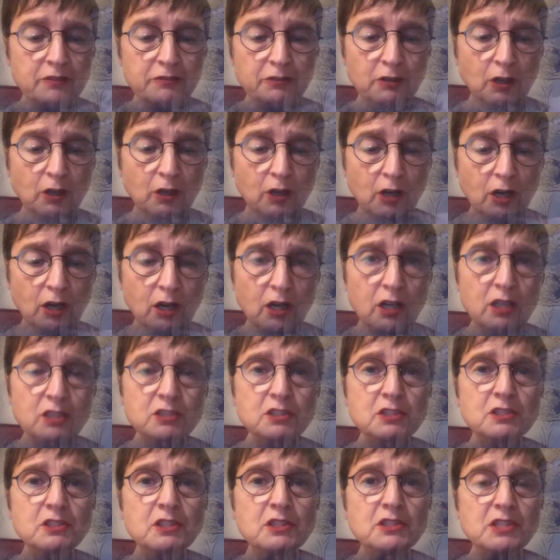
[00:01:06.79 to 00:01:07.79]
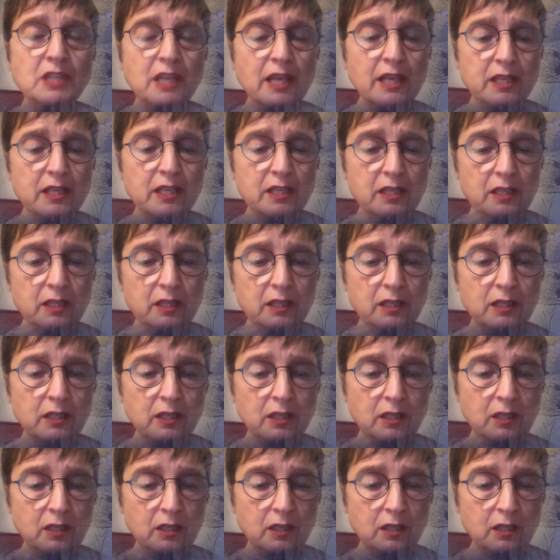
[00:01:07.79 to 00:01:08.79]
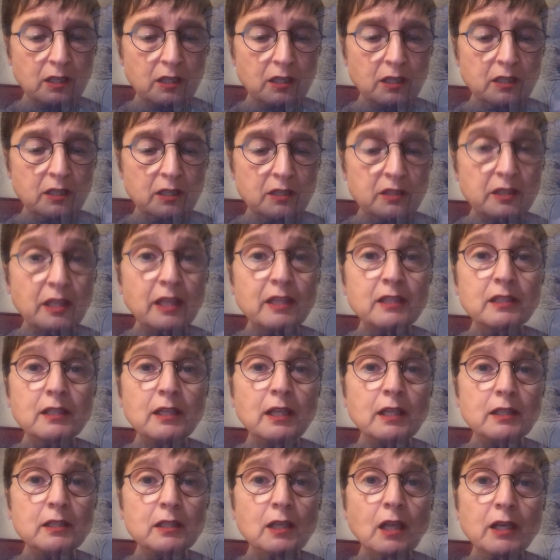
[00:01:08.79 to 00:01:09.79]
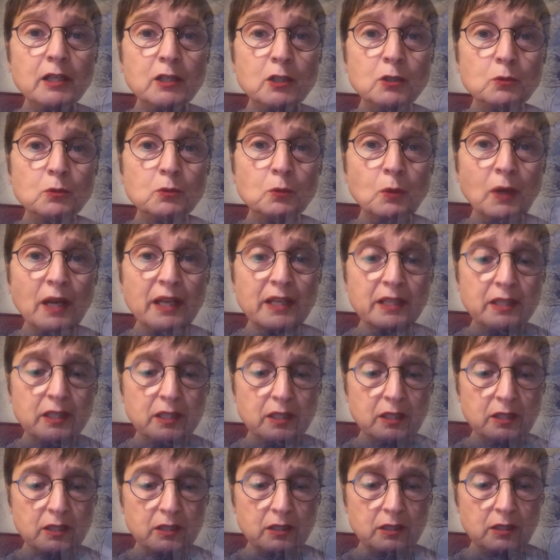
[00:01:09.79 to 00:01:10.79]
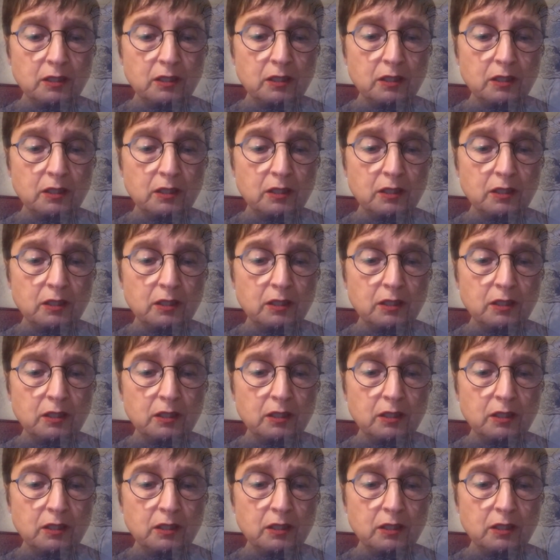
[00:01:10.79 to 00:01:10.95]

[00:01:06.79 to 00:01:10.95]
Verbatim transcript: If her heart does ache then let Lyca wake,